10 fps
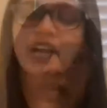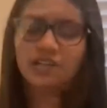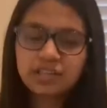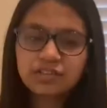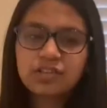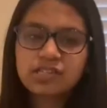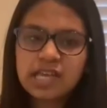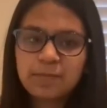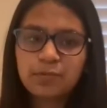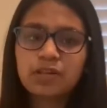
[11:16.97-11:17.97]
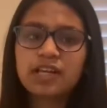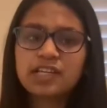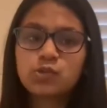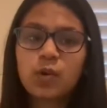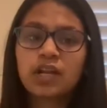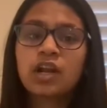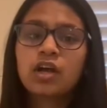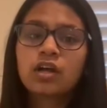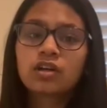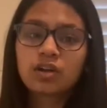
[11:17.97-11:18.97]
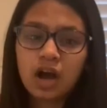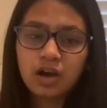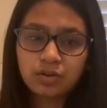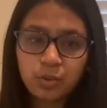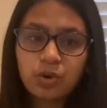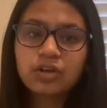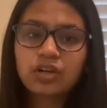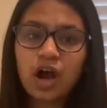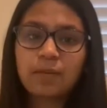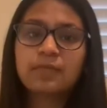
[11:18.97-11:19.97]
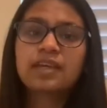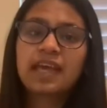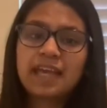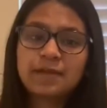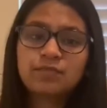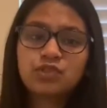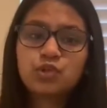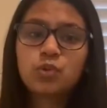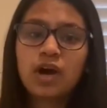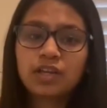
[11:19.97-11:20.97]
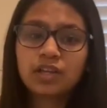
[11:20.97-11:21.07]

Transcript: Another example is when Lord Ram came to